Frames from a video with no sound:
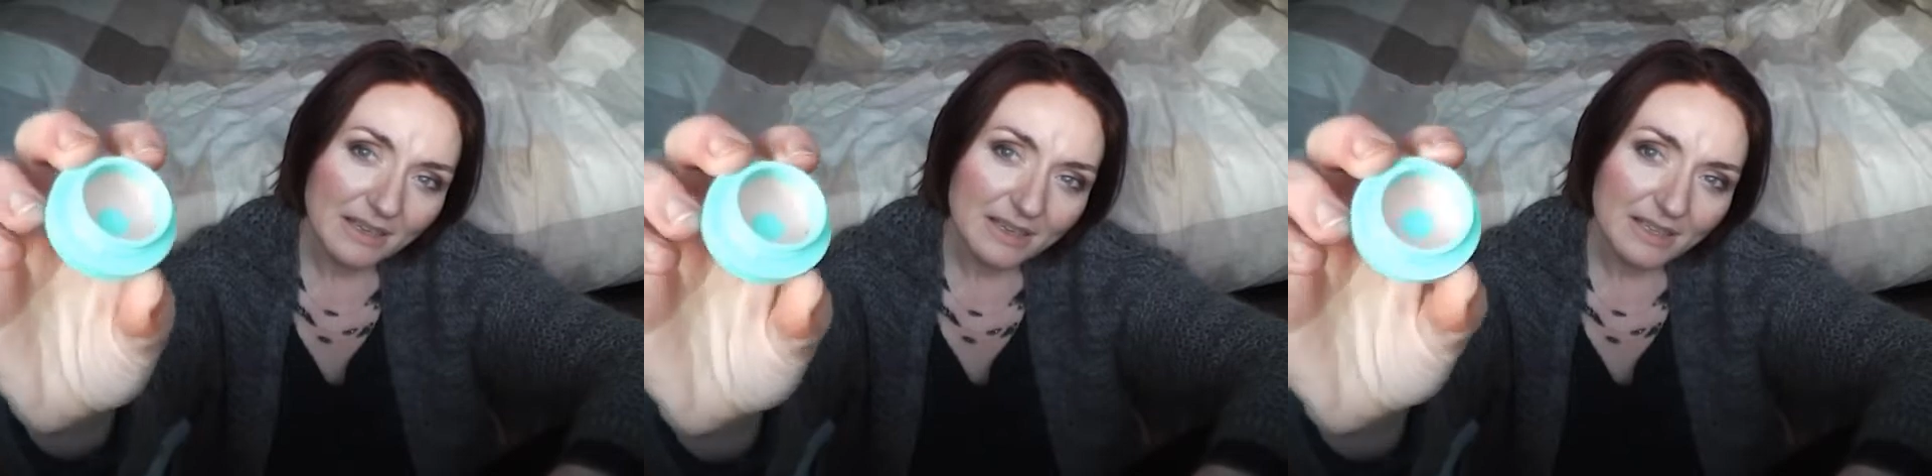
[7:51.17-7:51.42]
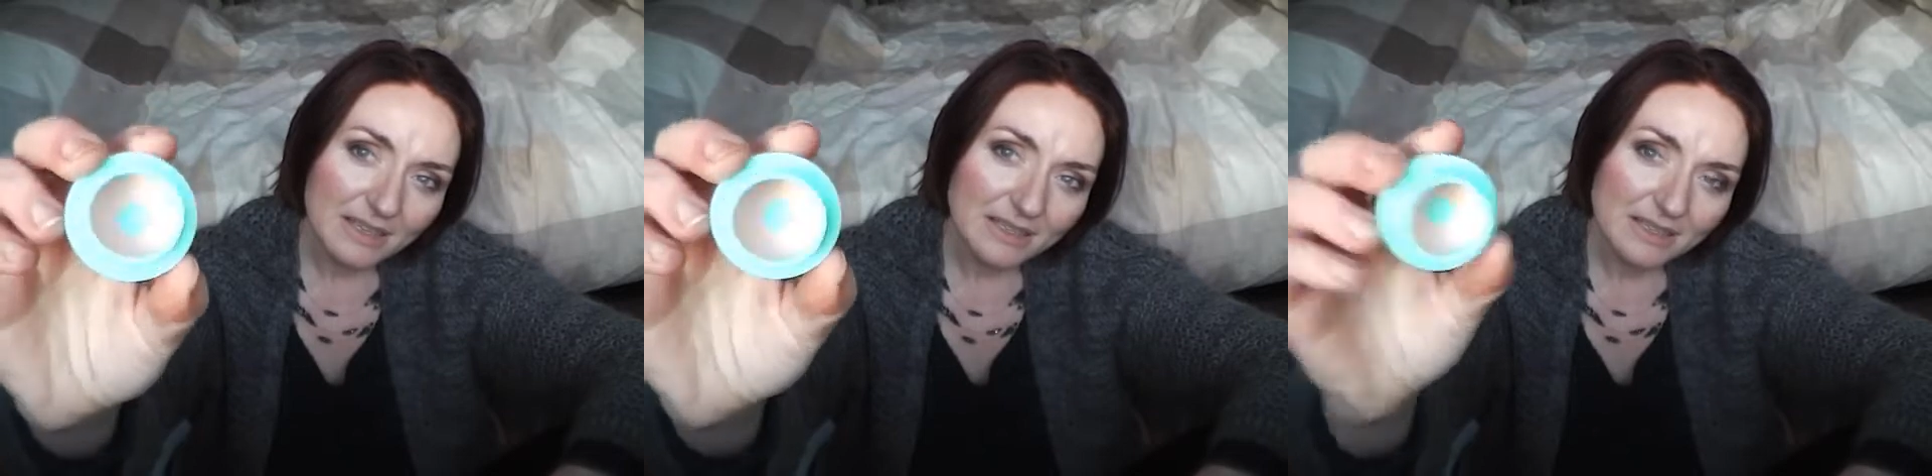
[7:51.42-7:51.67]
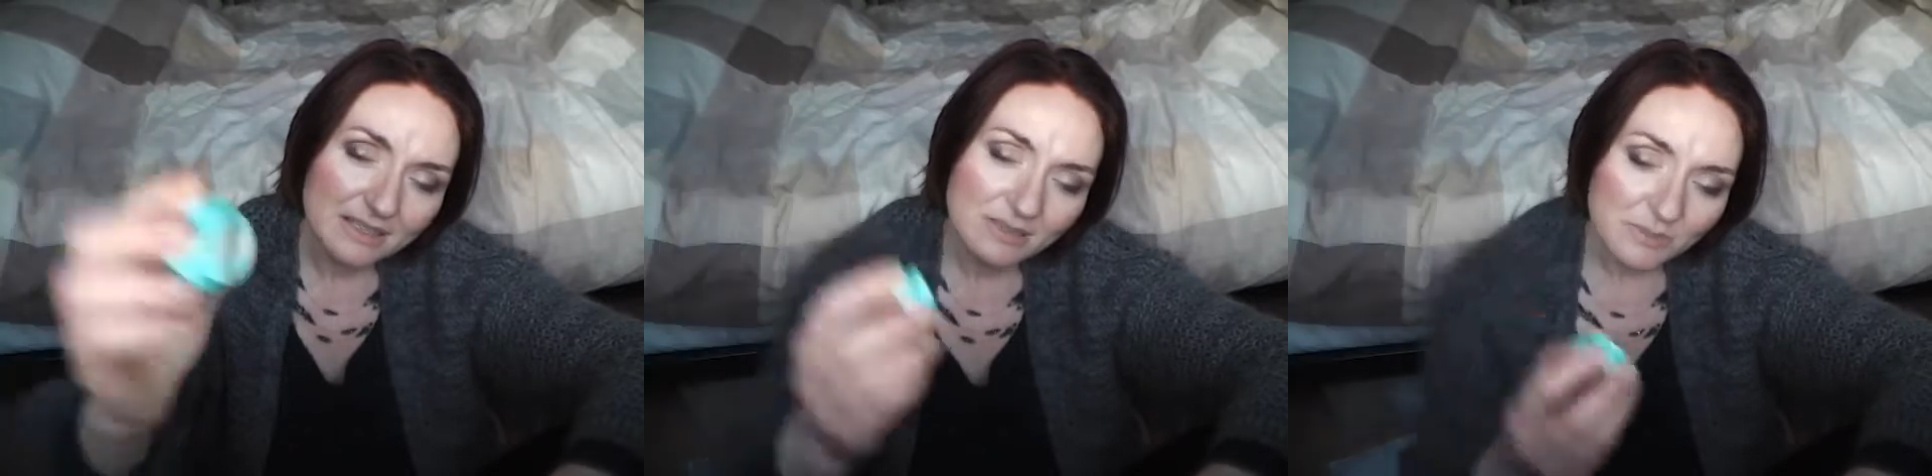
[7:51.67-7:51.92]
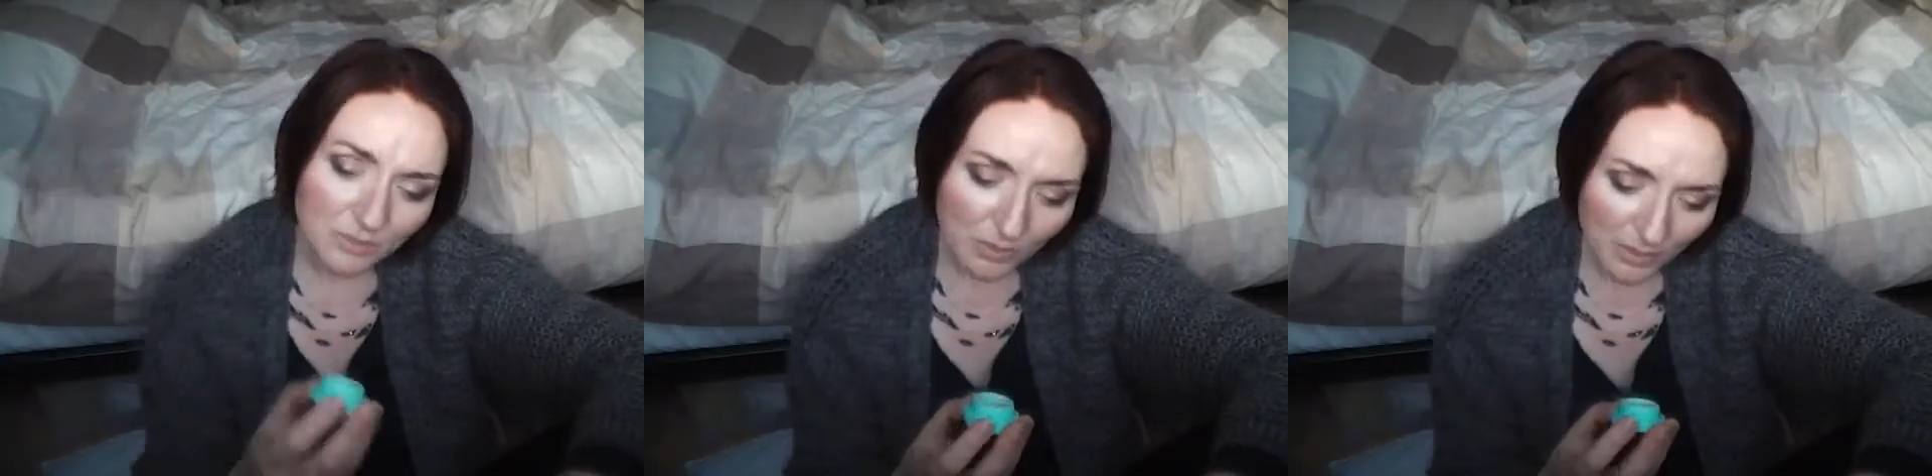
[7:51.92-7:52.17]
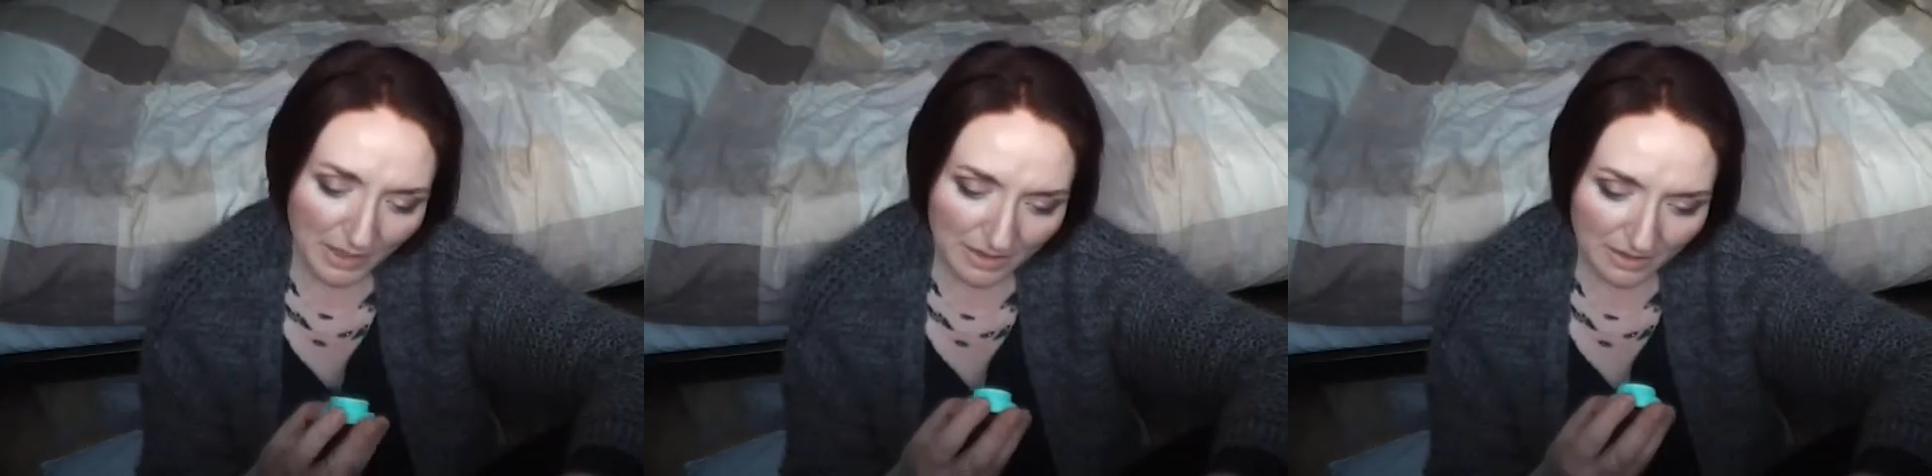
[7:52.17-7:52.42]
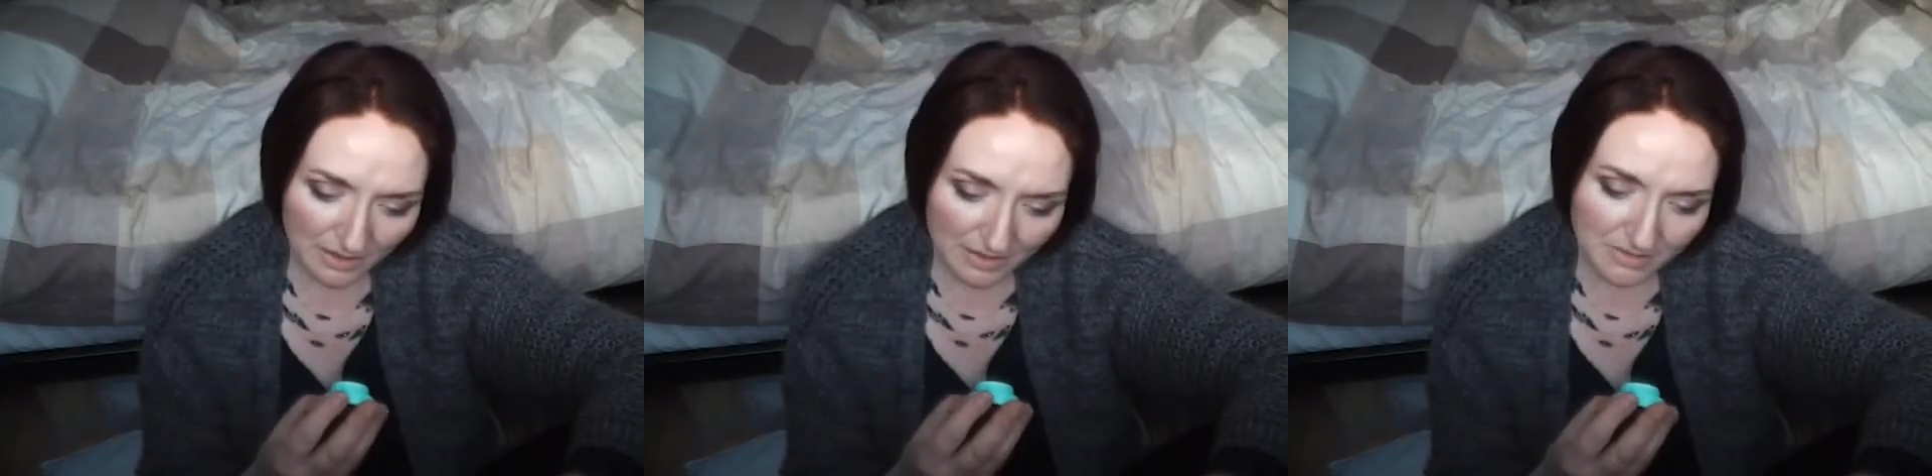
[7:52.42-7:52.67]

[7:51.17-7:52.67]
It is well on